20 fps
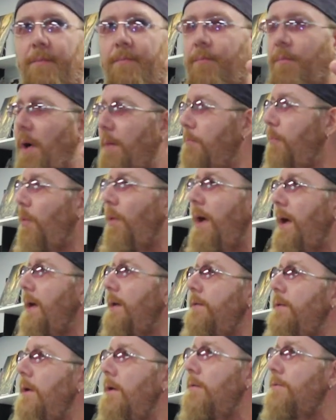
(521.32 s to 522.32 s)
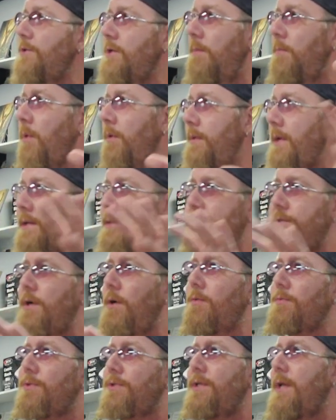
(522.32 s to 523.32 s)
a brand new, someone that
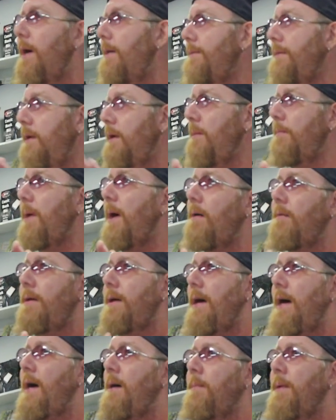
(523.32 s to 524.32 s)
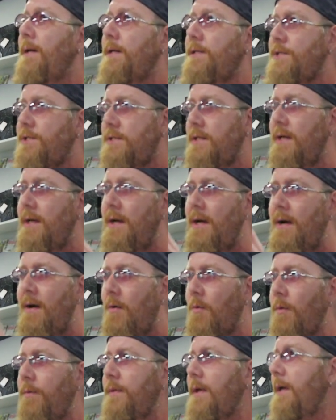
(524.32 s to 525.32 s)
knows nothing about comics,
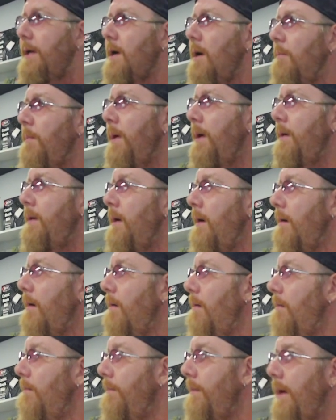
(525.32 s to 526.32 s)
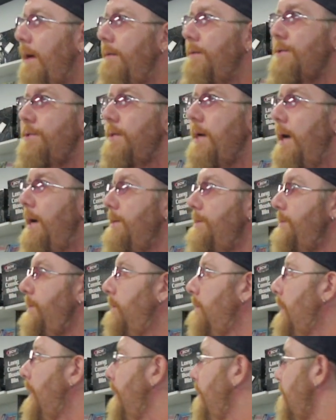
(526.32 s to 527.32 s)
when they come in here and they just ask
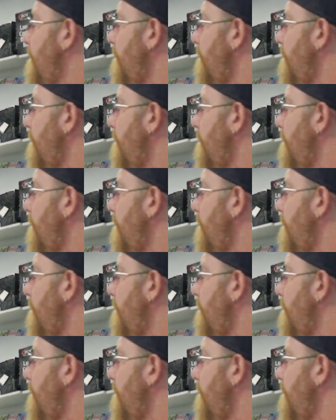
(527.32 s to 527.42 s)
you, like,